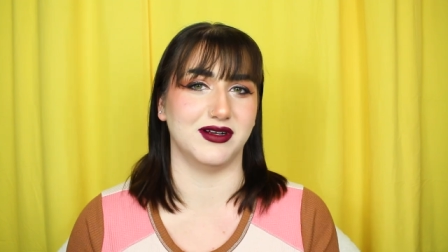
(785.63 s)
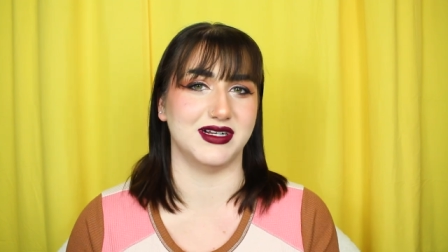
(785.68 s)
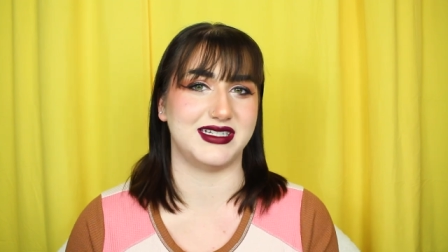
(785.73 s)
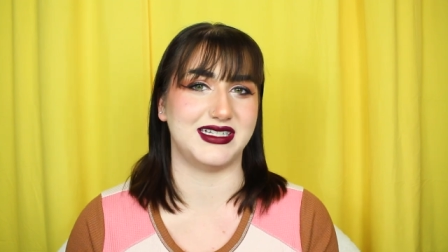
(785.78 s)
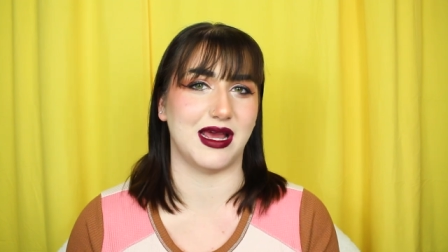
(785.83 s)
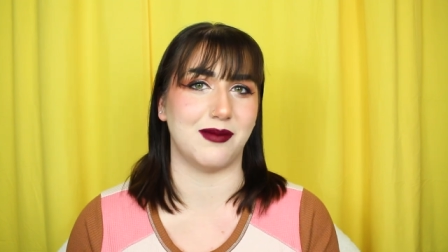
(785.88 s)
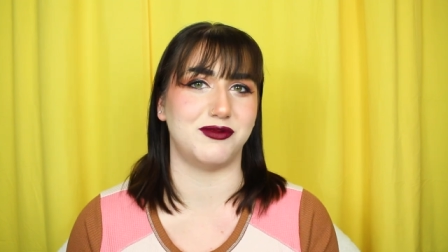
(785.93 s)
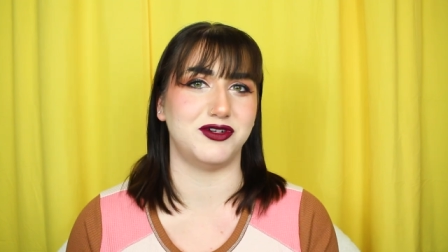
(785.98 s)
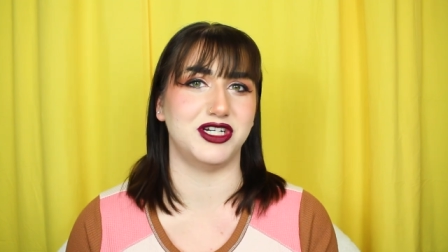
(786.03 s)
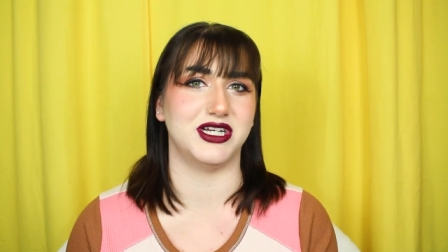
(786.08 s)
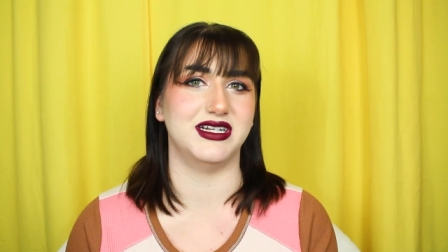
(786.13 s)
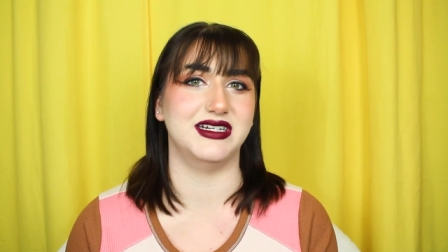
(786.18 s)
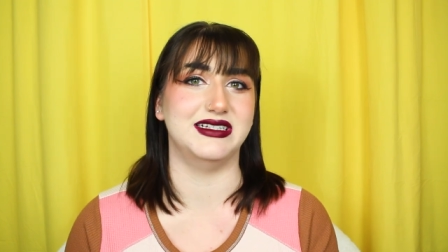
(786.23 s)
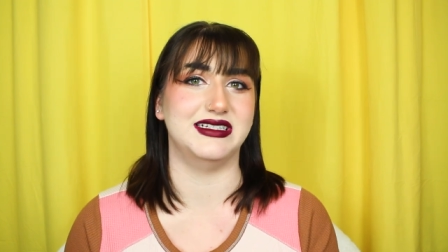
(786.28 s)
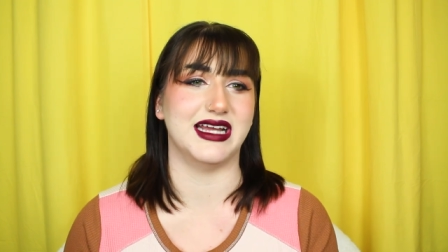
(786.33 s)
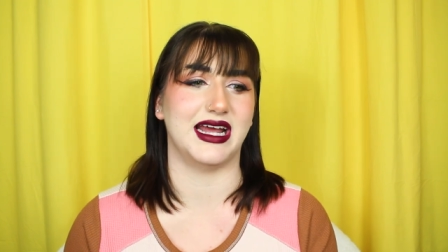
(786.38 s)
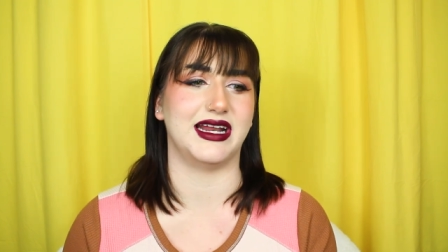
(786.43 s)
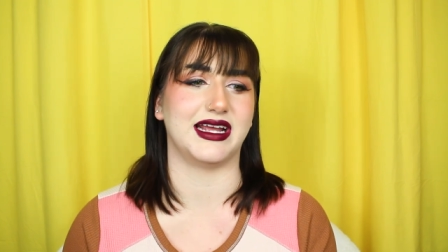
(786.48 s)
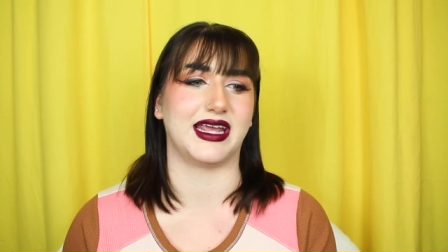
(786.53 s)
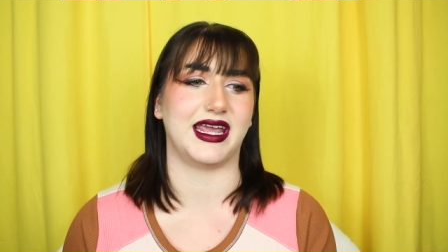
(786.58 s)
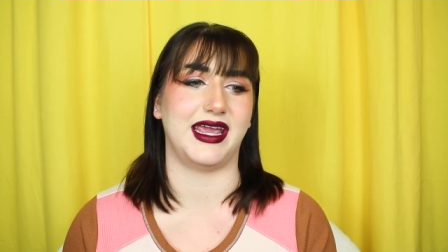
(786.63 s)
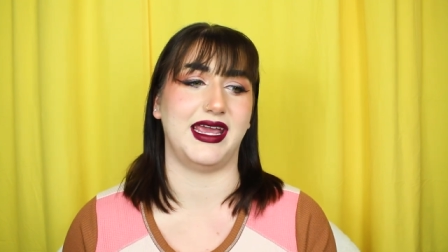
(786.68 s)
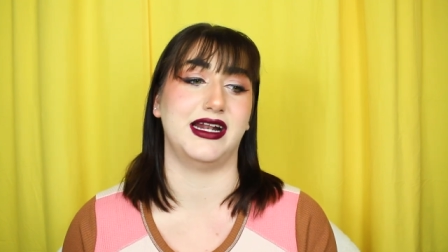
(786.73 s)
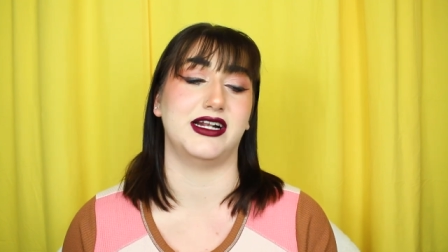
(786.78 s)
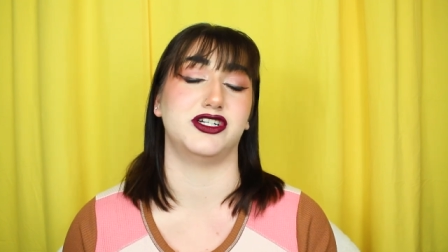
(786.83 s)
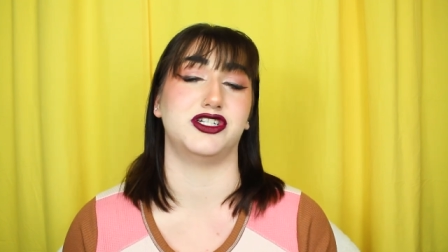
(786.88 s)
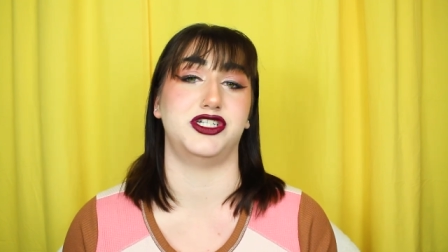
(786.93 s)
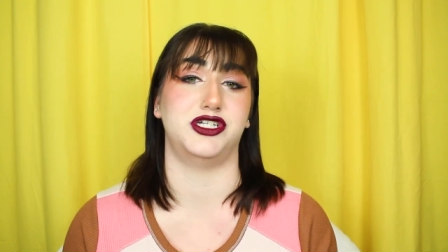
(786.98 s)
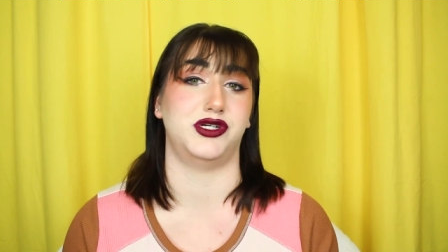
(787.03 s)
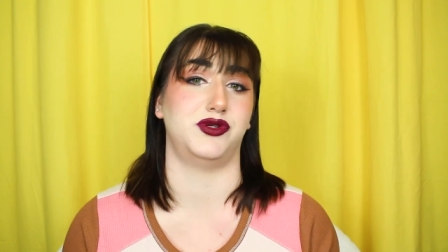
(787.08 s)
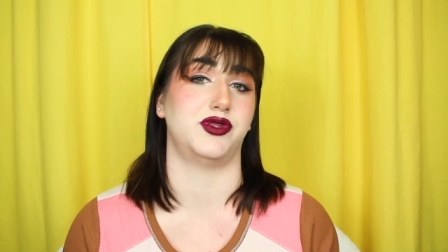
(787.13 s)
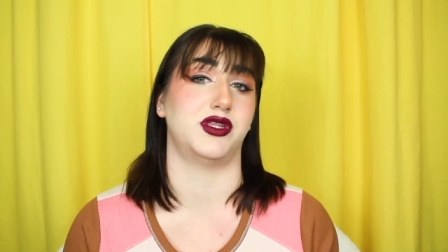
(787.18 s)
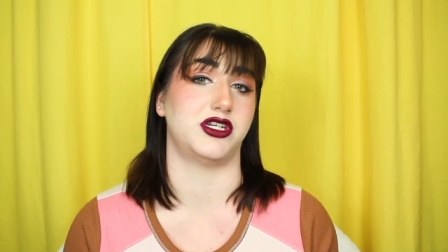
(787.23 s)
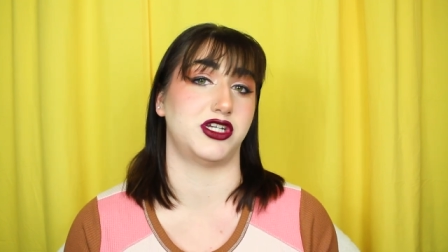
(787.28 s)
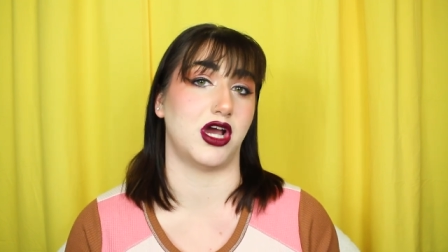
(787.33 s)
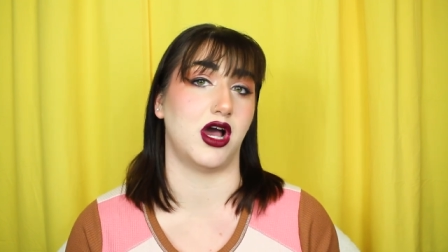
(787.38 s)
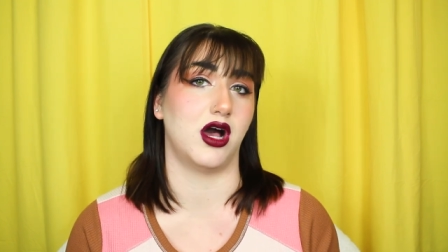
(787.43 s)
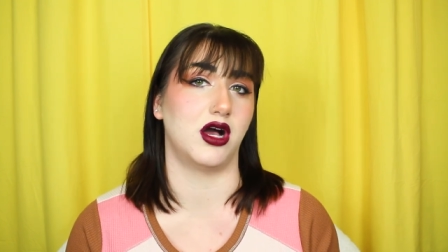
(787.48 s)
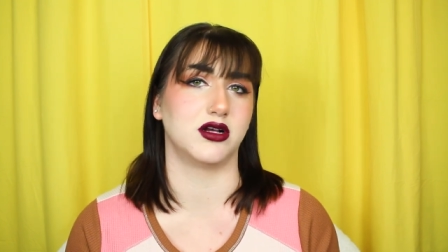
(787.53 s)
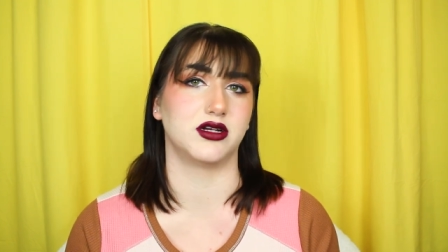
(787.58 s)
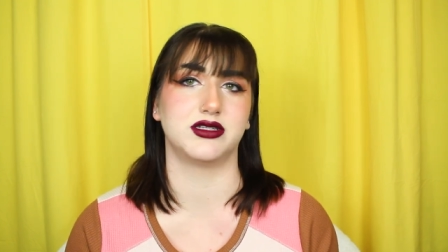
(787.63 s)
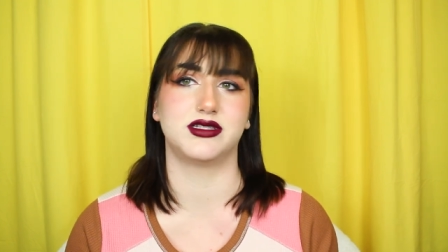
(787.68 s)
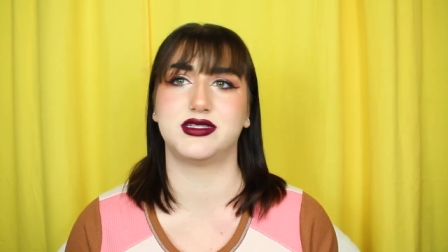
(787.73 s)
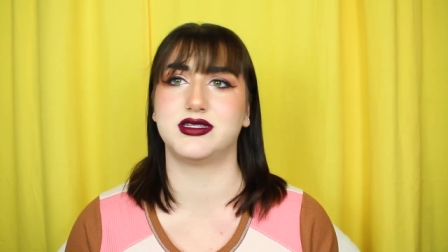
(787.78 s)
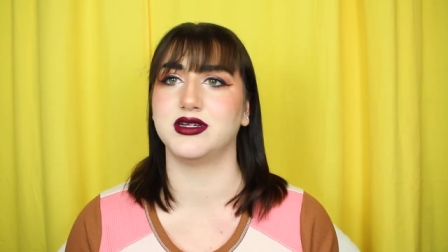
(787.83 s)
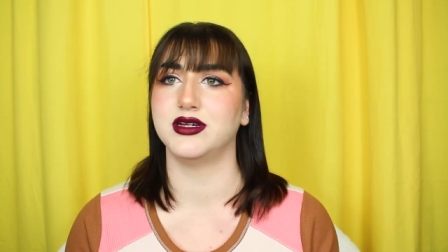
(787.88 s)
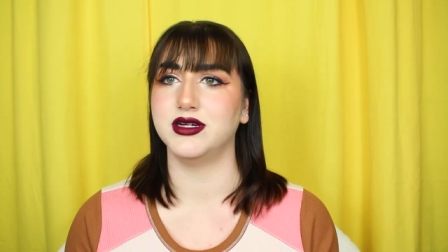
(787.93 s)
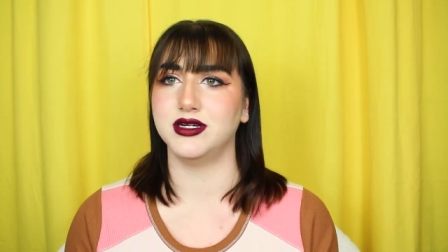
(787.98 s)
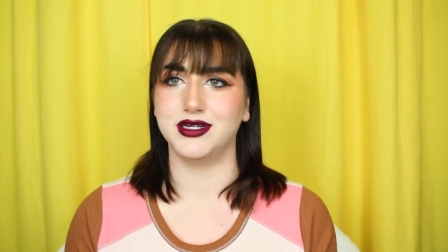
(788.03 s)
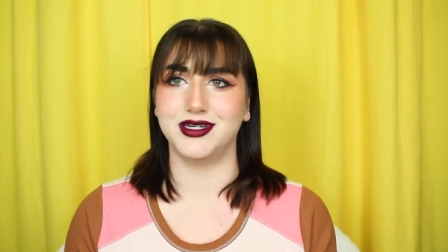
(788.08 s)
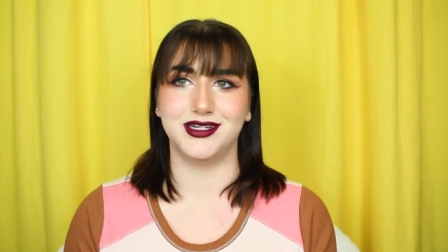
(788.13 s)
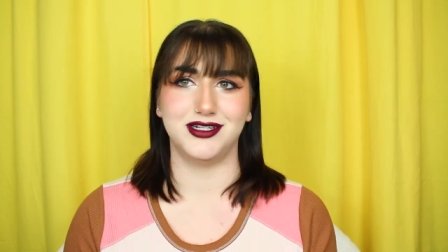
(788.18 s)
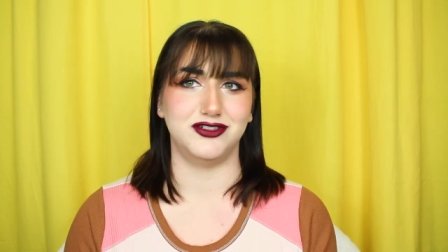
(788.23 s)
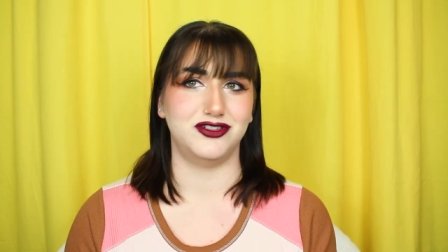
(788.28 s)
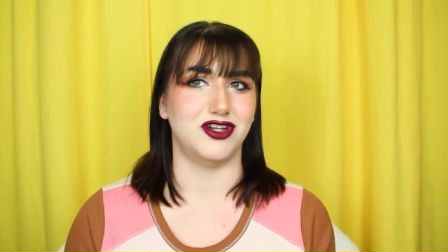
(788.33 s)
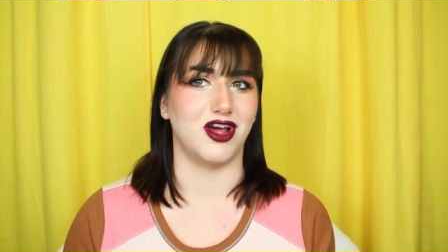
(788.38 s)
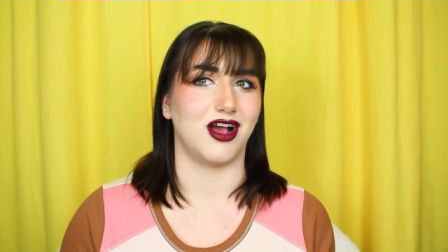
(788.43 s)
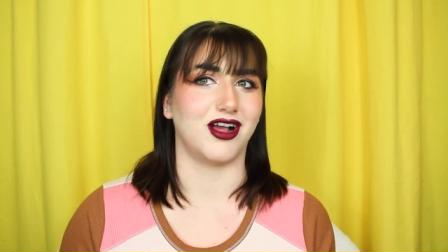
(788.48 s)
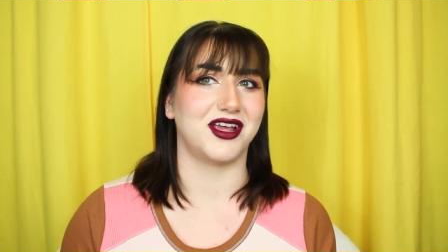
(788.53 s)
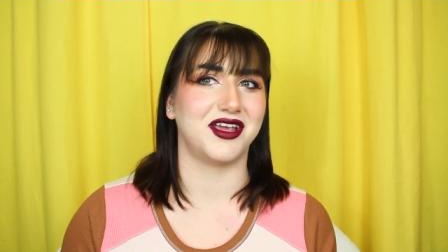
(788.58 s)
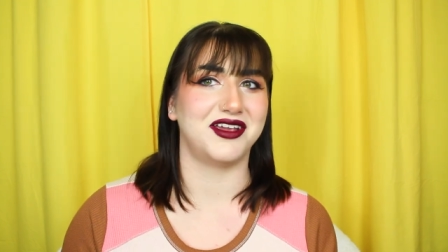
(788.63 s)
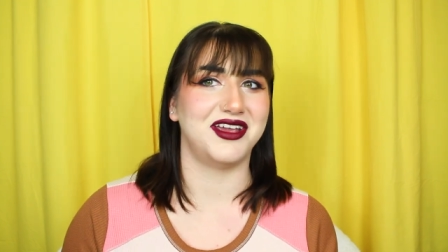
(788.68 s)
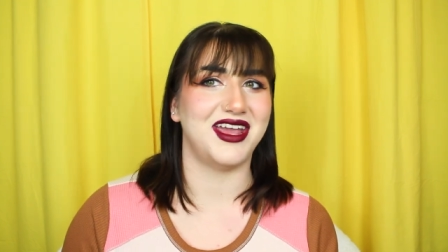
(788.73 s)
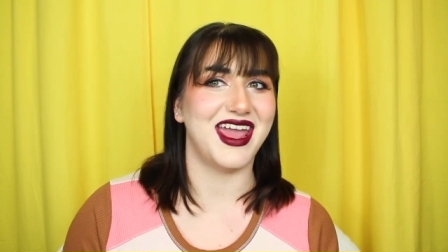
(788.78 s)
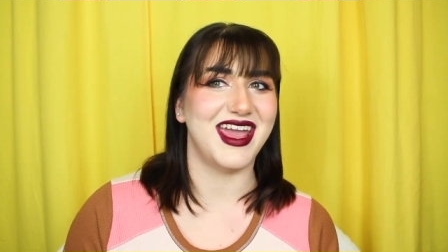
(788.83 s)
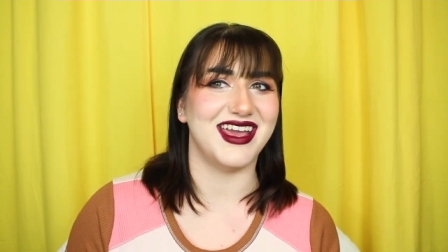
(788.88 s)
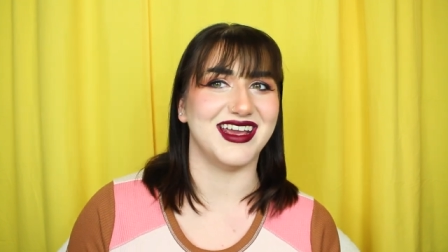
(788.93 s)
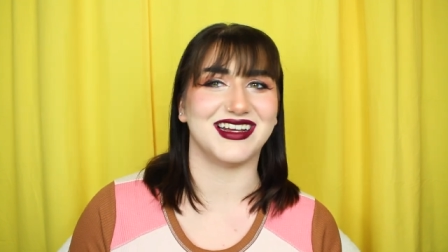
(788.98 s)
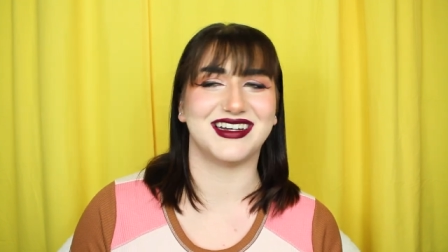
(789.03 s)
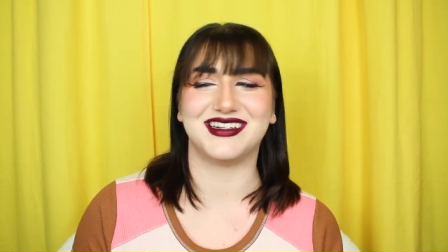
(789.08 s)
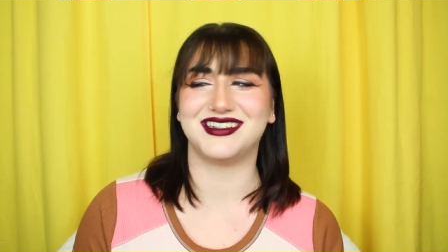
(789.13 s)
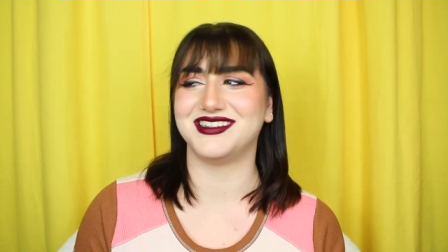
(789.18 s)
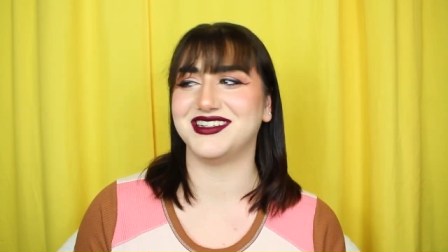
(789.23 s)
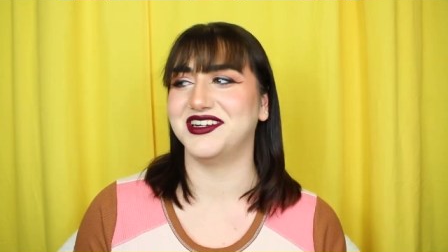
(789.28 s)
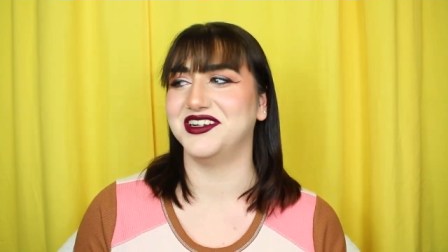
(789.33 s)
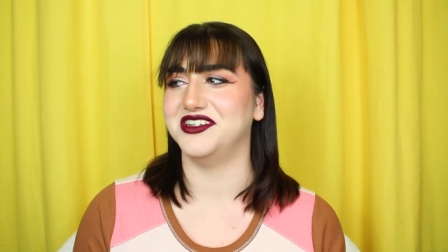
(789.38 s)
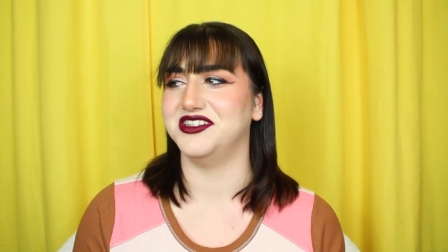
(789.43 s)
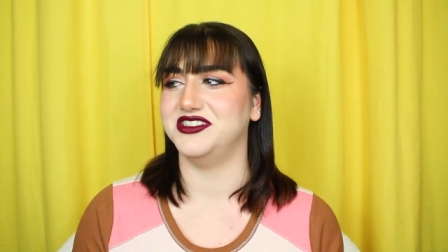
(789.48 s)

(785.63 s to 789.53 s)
reception dedicated to the dogs, dog cake.